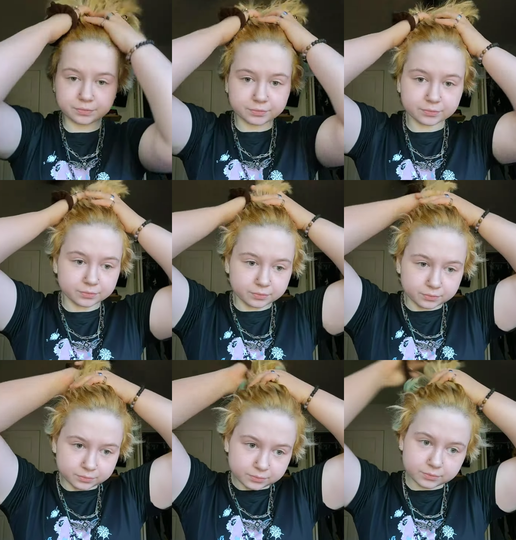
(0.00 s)

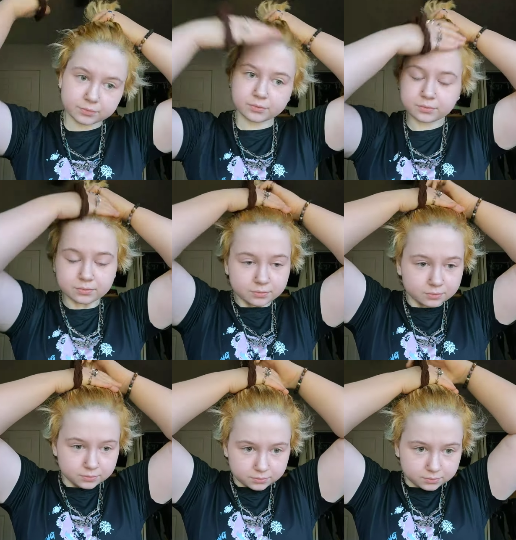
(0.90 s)

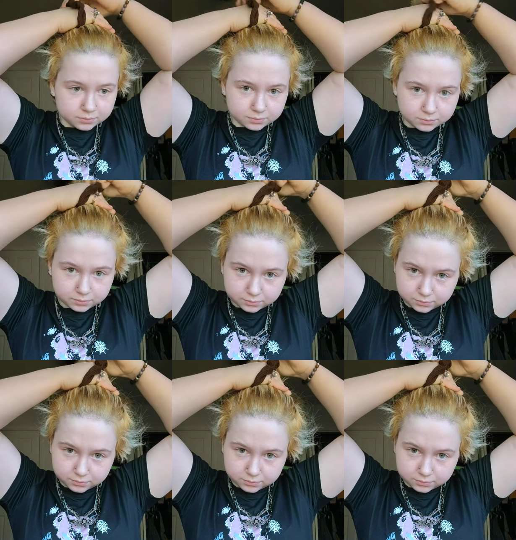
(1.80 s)
[no speech]